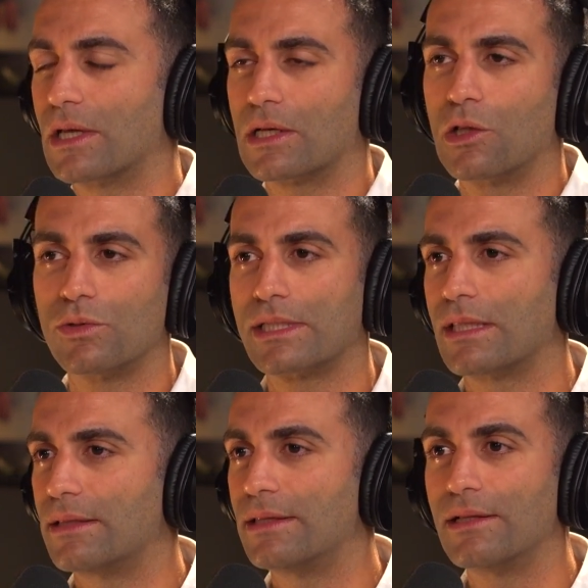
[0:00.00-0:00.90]
closing
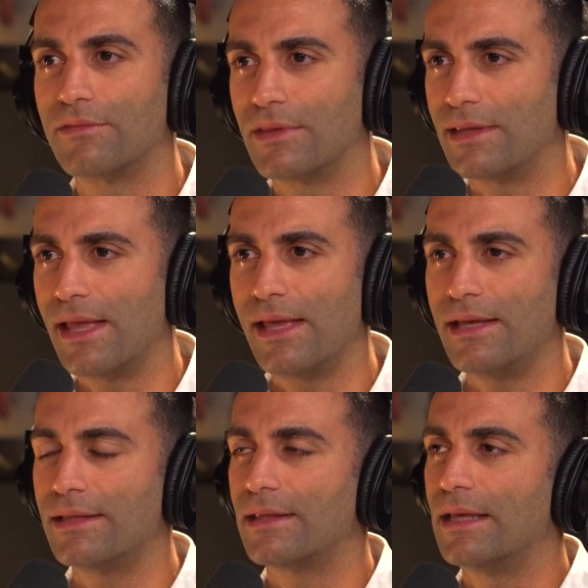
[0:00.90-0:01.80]
the deal of the
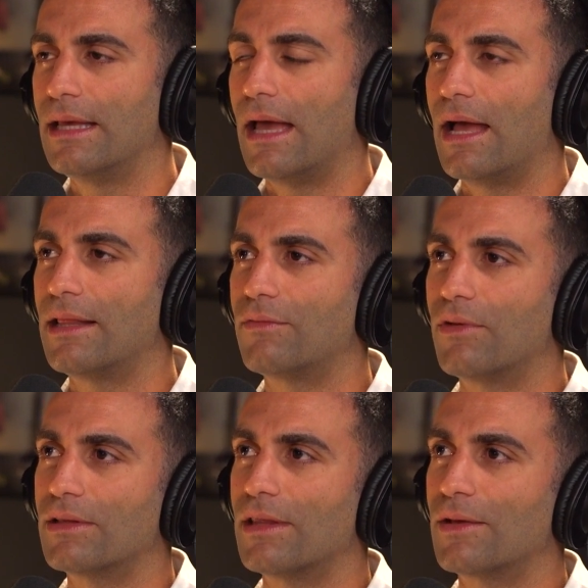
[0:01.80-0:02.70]
day. And I
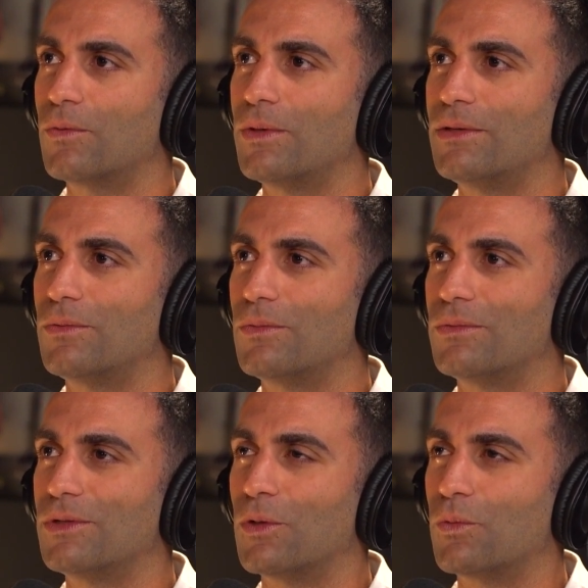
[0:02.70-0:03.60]
felt like we
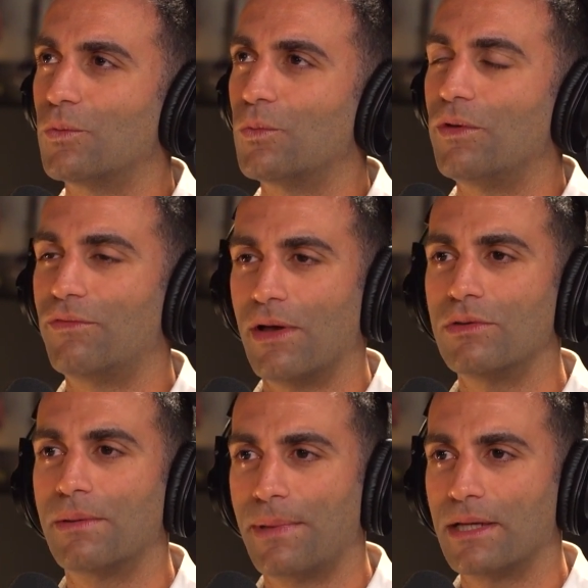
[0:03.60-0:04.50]

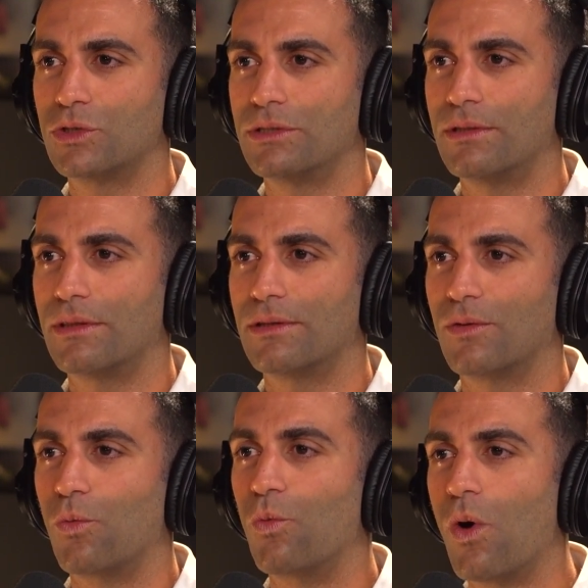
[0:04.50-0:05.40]
found the passion
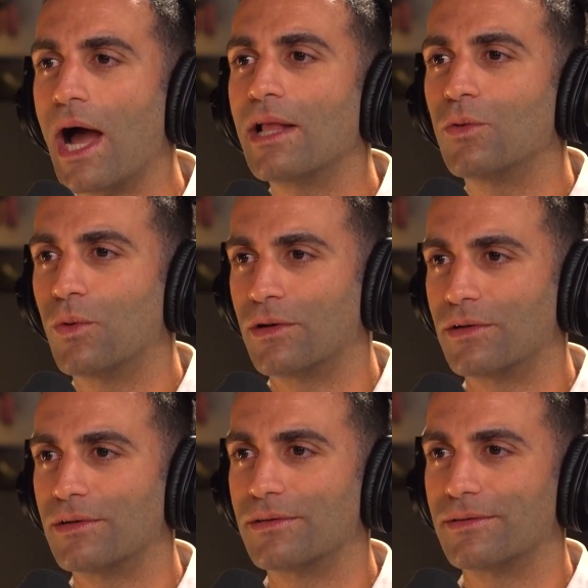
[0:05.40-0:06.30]
while
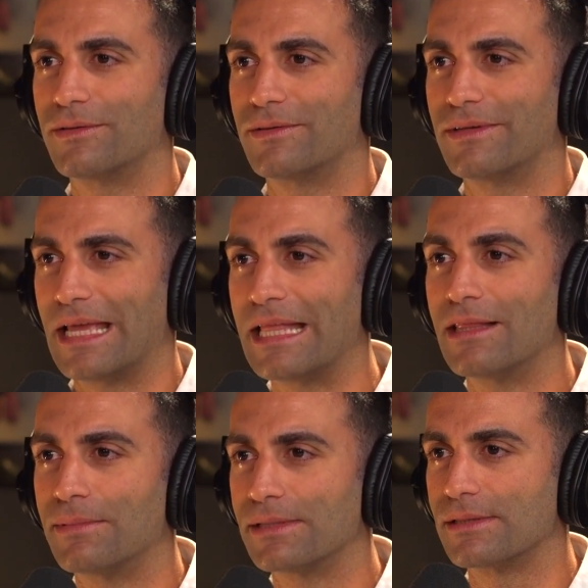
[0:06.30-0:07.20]
we're in
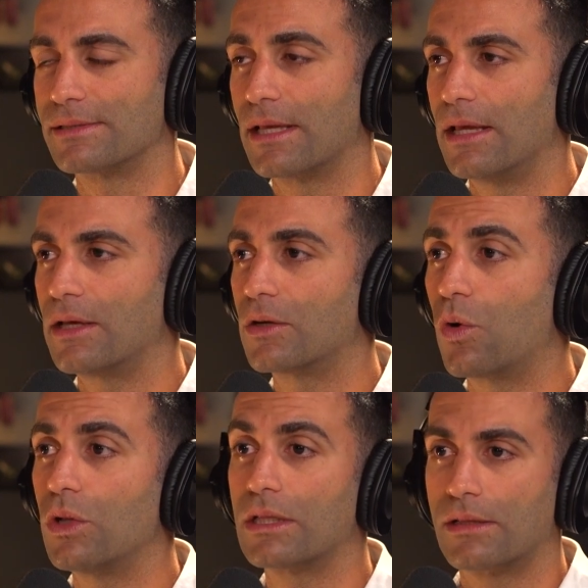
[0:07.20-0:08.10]
the business.
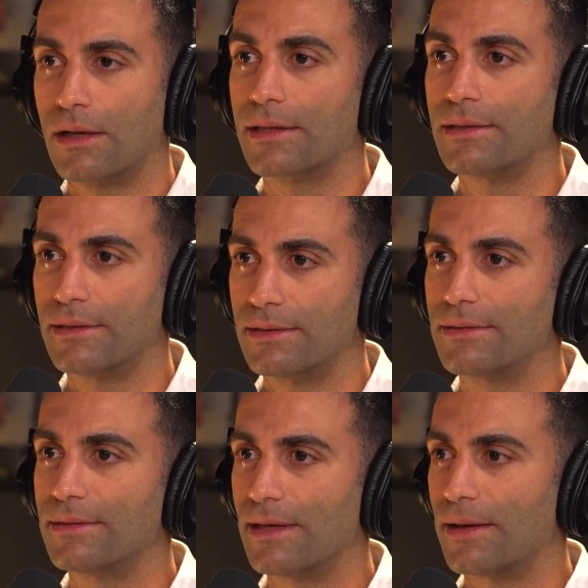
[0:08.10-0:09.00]
Call it lucky.
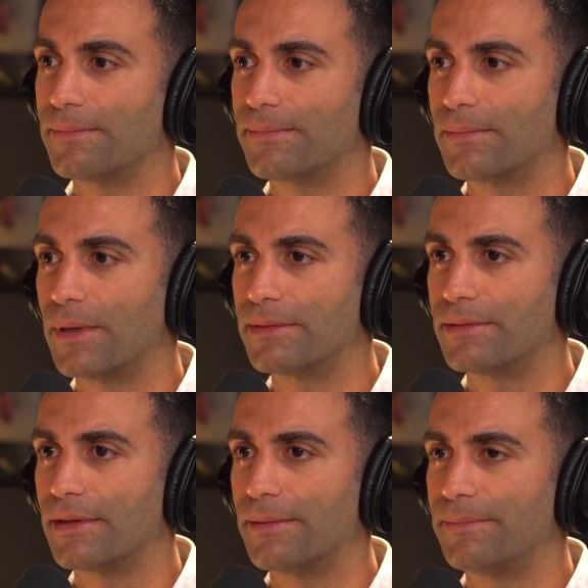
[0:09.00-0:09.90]
Yeah.
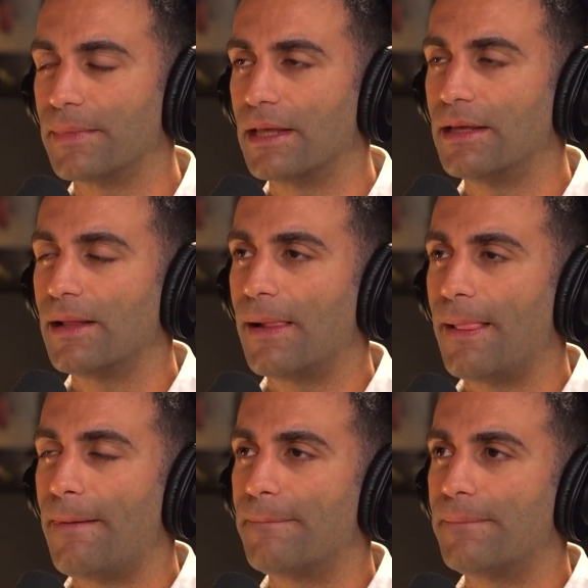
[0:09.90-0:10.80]

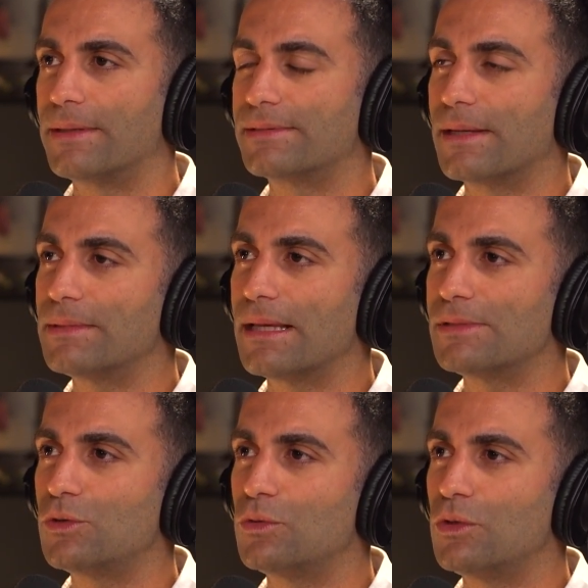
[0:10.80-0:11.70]
But
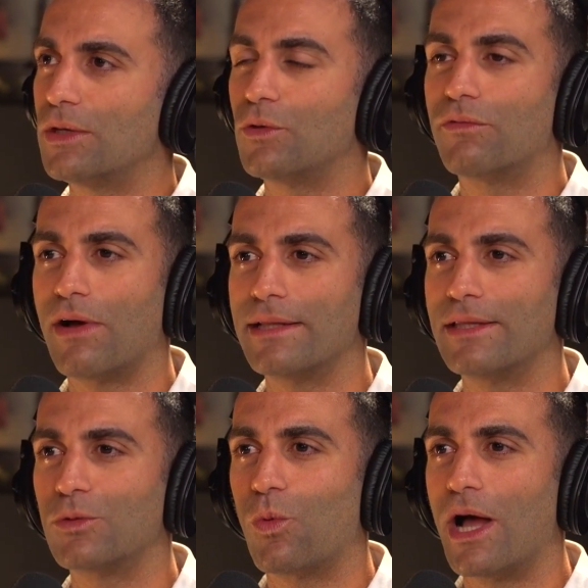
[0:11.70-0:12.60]
sometimes you find
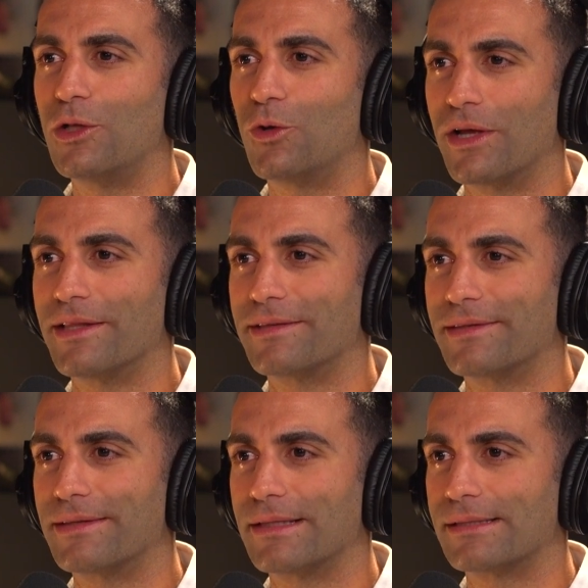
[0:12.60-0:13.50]
it while you're in
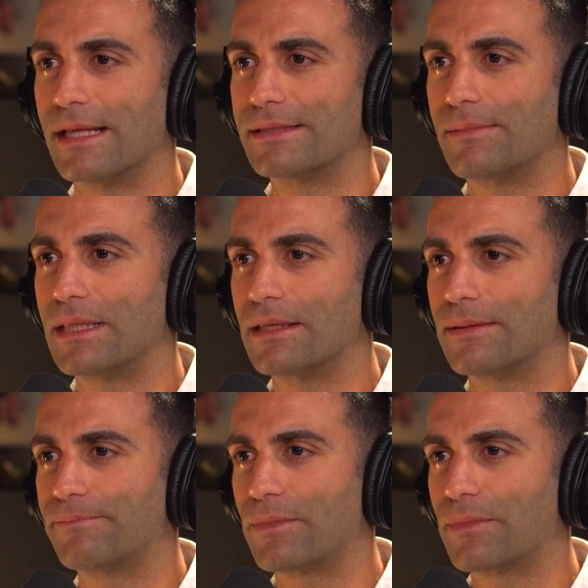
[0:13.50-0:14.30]
it. It's not something,